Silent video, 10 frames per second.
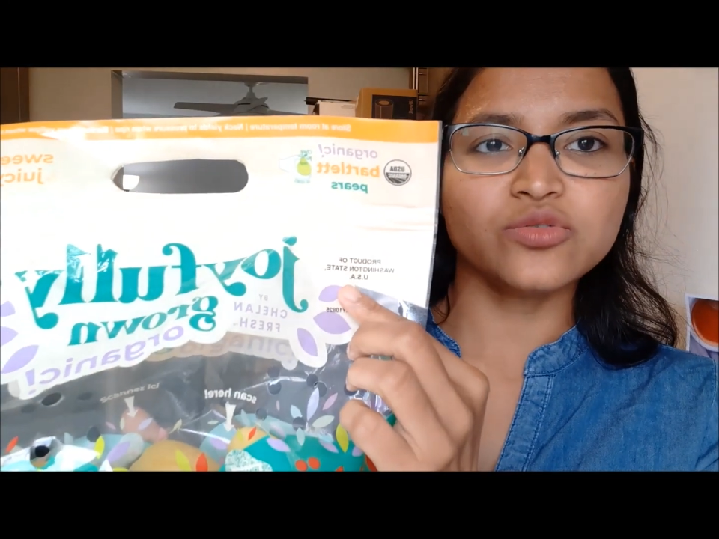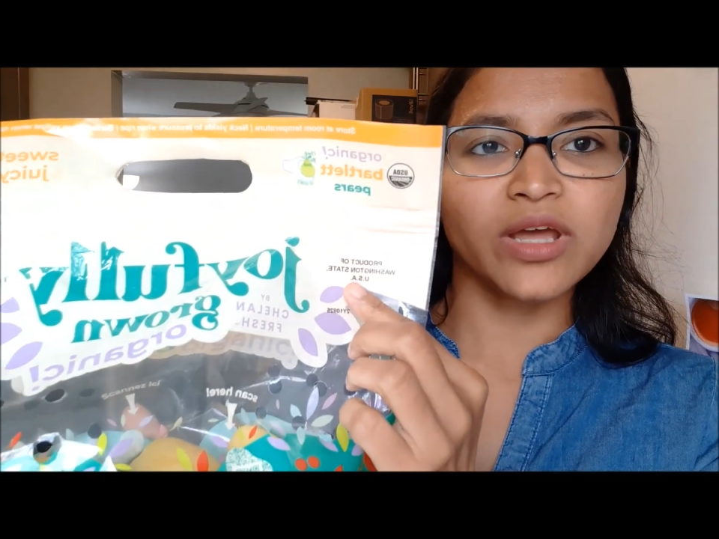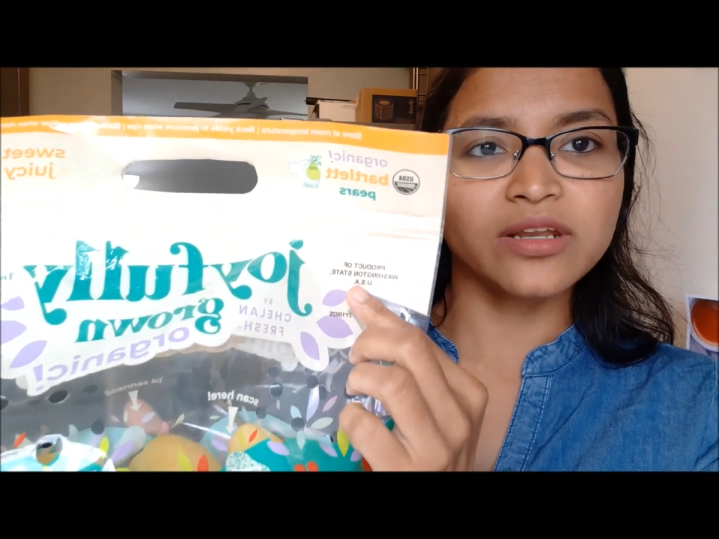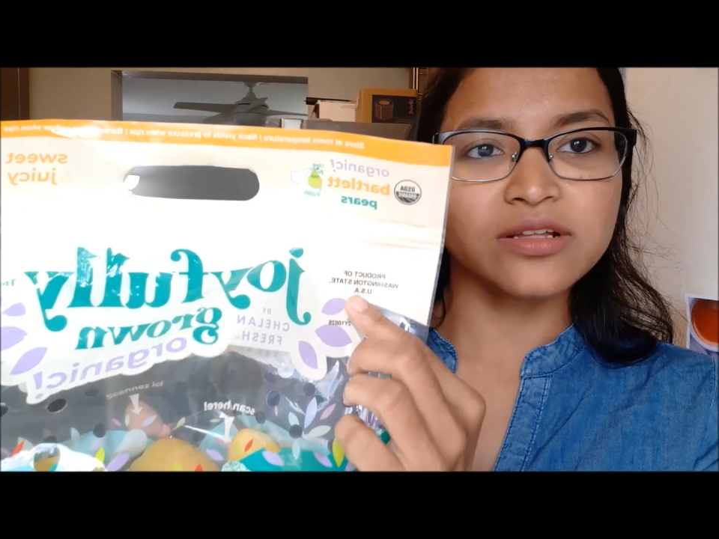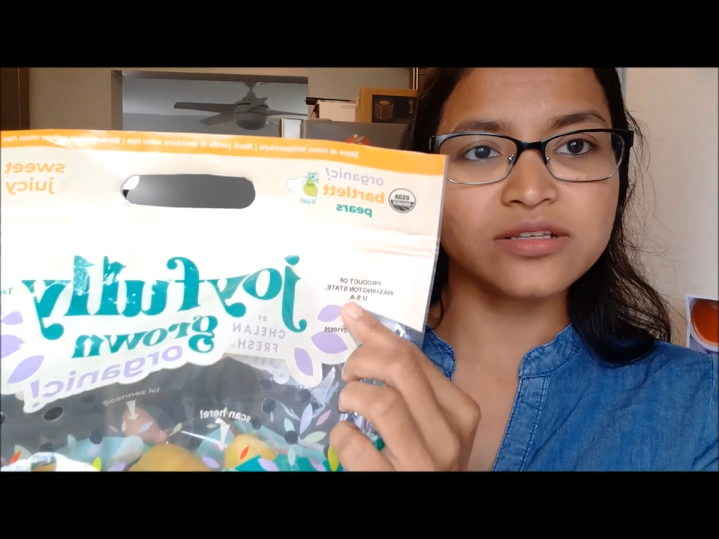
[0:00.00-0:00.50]
to
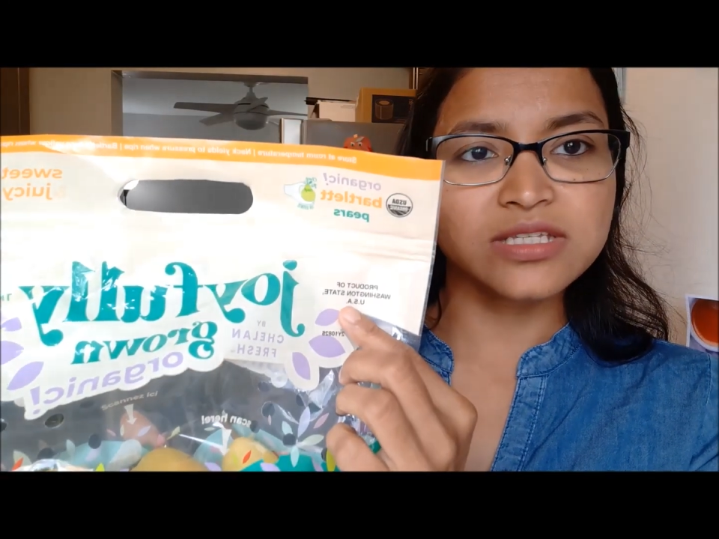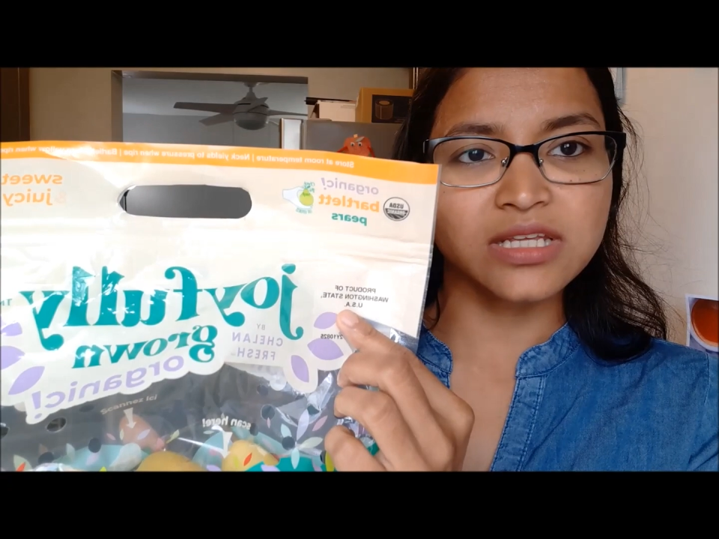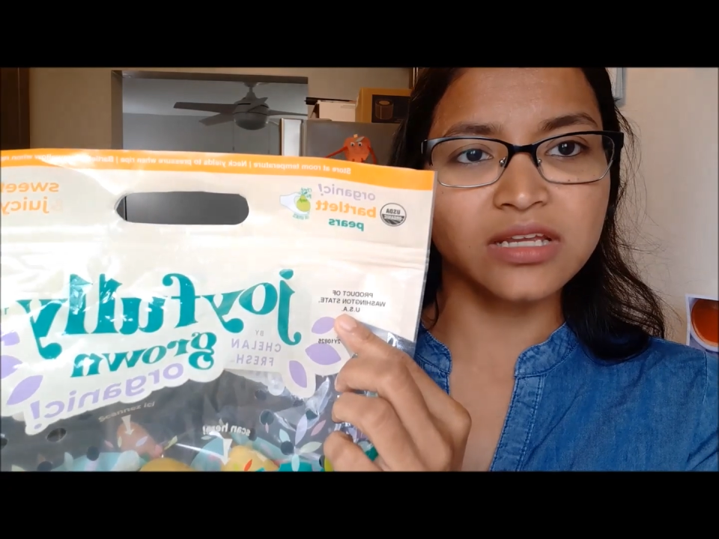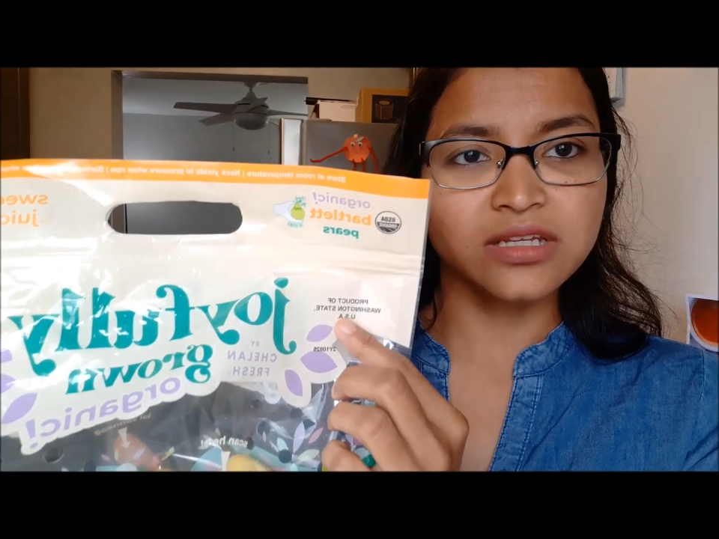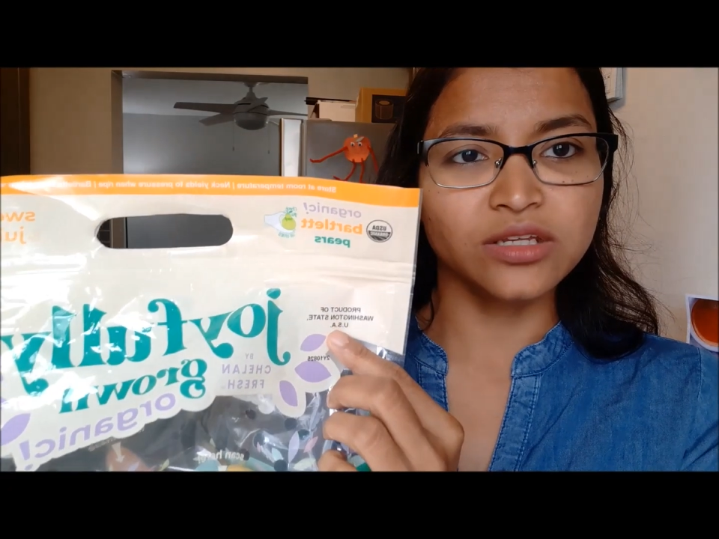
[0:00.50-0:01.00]
another
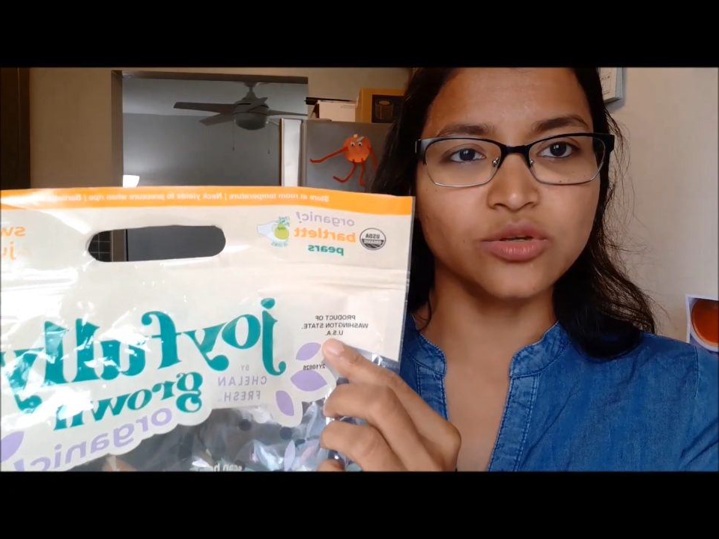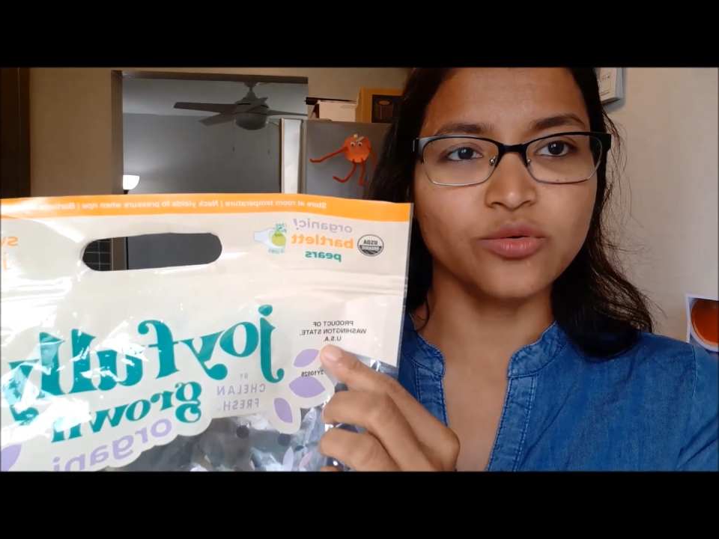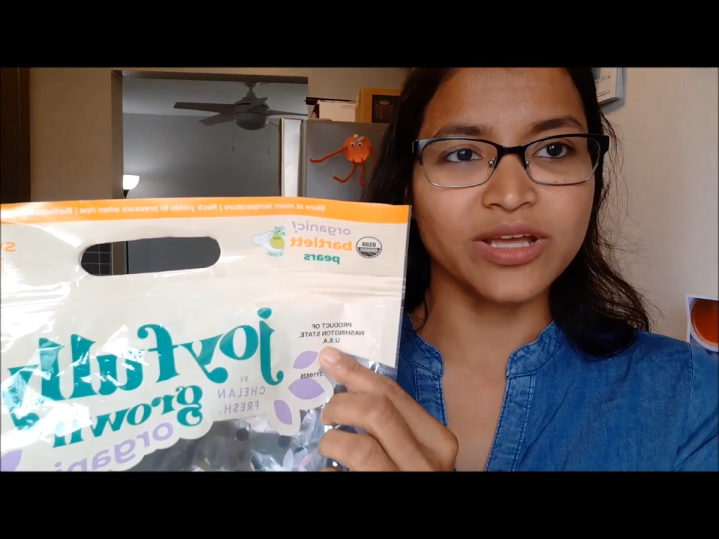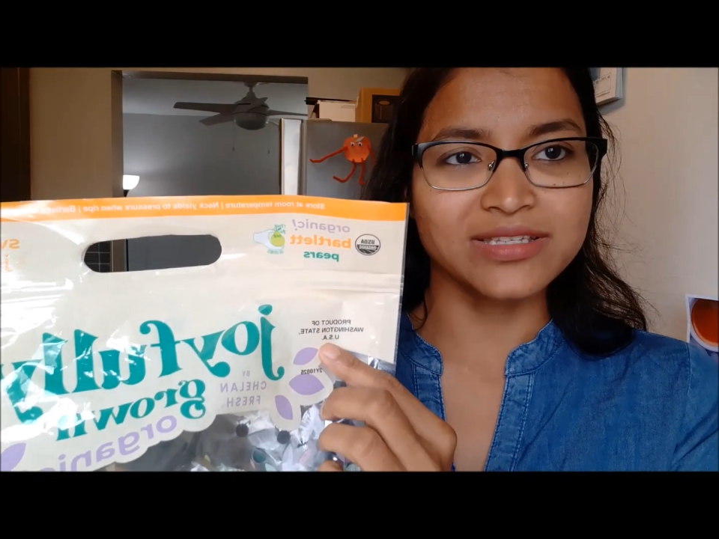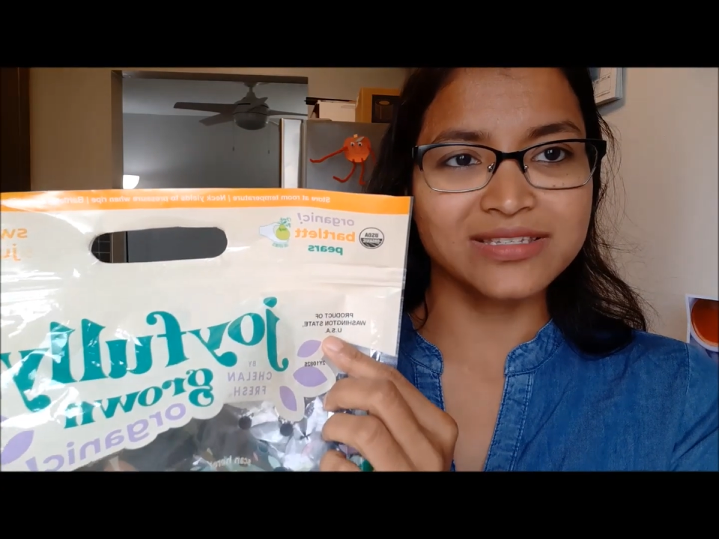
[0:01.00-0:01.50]
state in
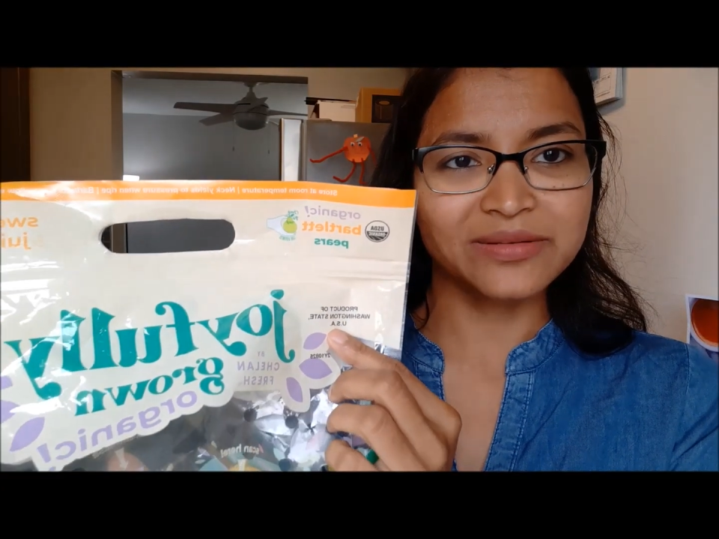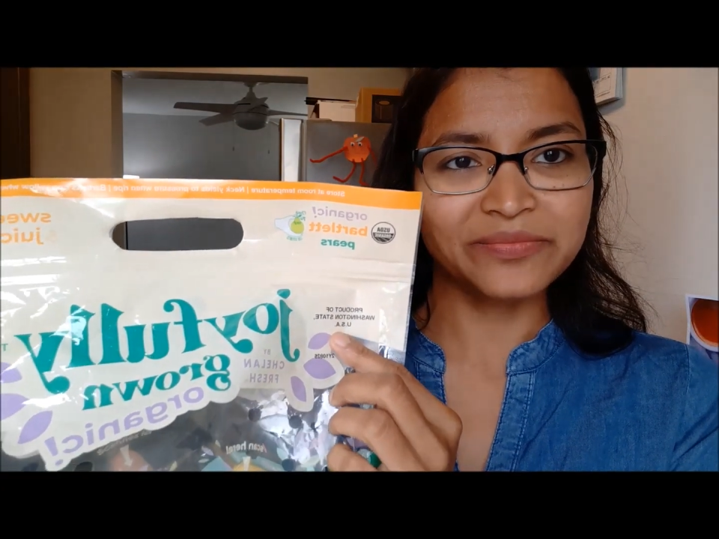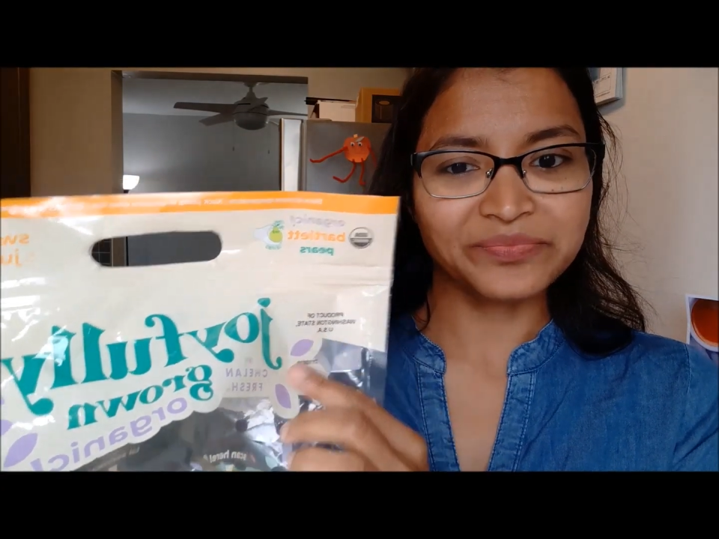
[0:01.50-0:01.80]
US.